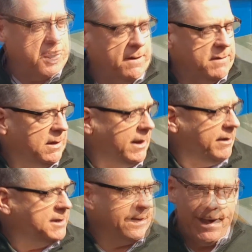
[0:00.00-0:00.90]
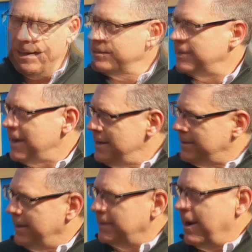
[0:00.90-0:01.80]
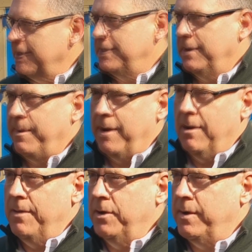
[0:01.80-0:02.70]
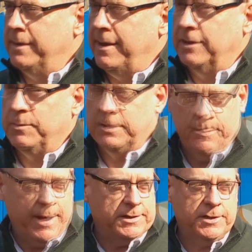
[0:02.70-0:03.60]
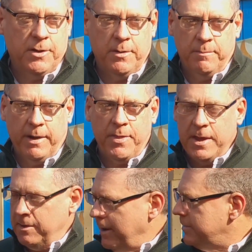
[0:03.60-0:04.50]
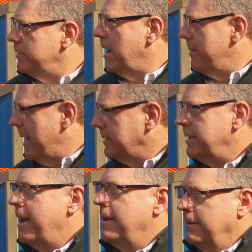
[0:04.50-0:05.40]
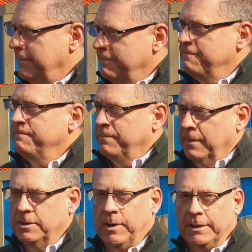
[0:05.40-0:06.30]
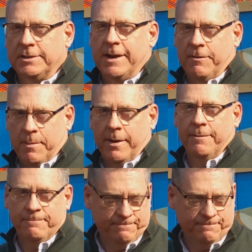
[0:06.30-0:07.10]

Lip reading: turn you over to Larry Giles, and he's going to talk to you about all the great things with Tempesto. But I thank you guys for coming out today. It's great to see everybody.